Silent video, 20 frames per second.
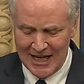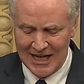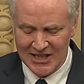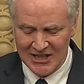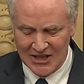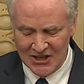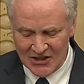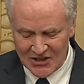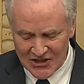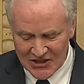
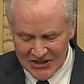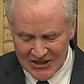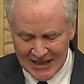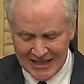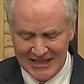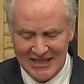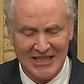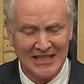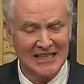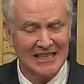to
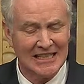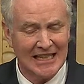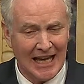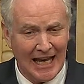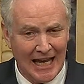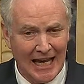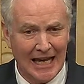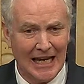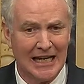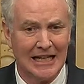
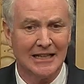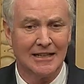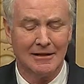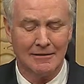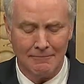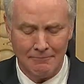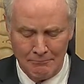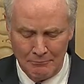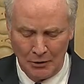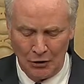
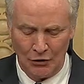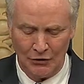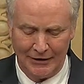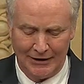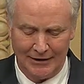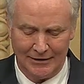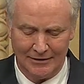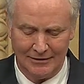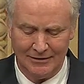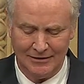68
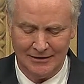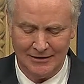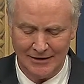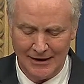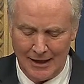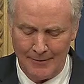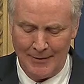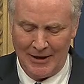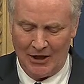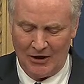million
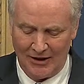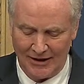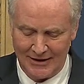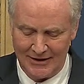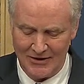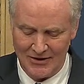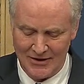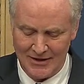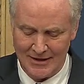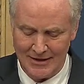
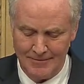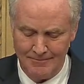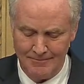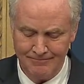Americans,